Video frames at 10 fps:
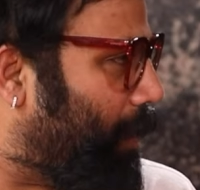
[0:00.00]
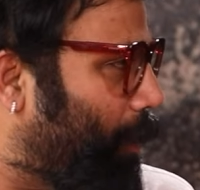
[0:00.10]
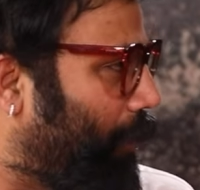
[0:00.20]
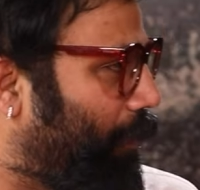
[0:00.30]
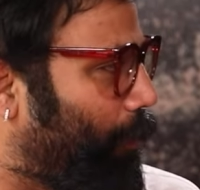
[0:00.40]
came
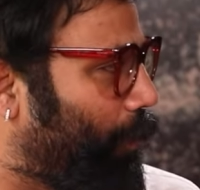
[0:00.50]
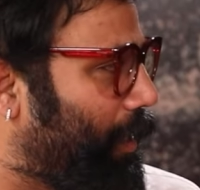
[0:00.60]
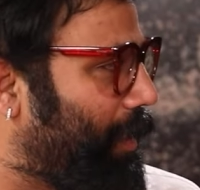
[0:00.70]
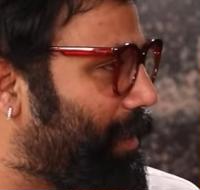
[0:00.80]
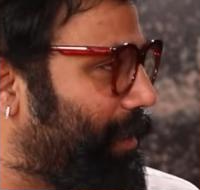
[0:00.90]
out of the blue
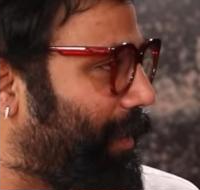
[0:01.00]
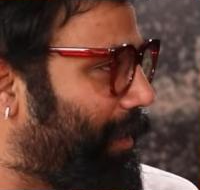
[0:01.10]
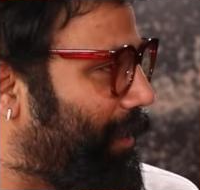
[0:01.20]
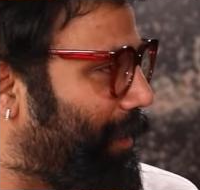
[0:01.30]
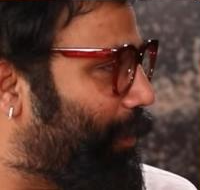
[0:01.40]
and he
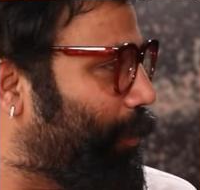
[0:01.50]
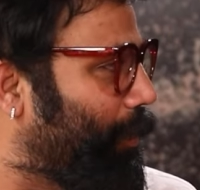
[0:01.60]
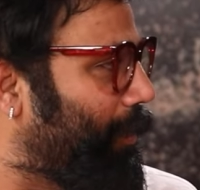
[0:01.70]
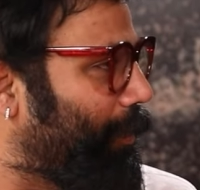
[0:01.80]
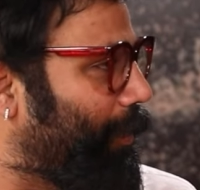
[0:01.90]
said, he
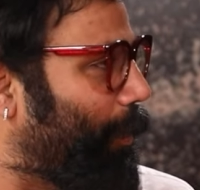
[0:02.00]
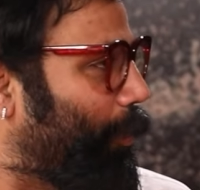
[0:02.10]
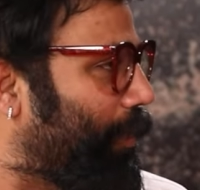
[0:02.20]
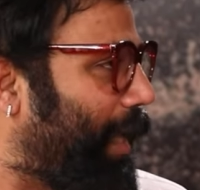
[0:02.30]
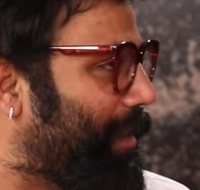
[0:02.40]
told
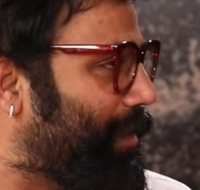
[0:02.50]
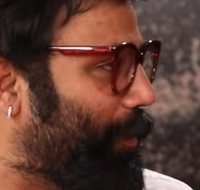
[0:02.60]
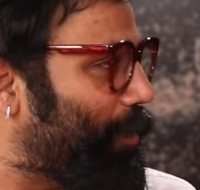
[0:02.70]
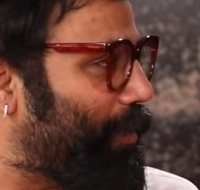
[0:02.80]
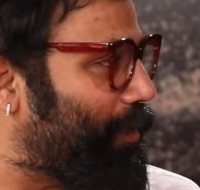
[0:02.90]
about the action
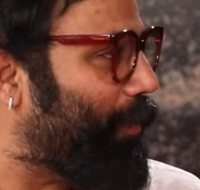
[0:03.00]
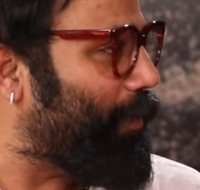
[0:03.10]
episodes